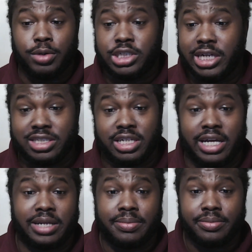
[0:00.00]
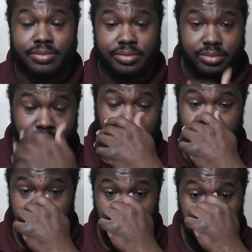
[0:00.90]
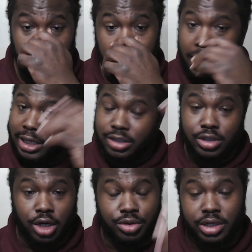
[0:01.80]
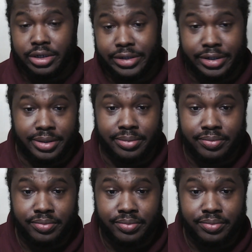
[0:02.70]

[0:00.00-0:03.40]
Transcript: was yesterday. And you know,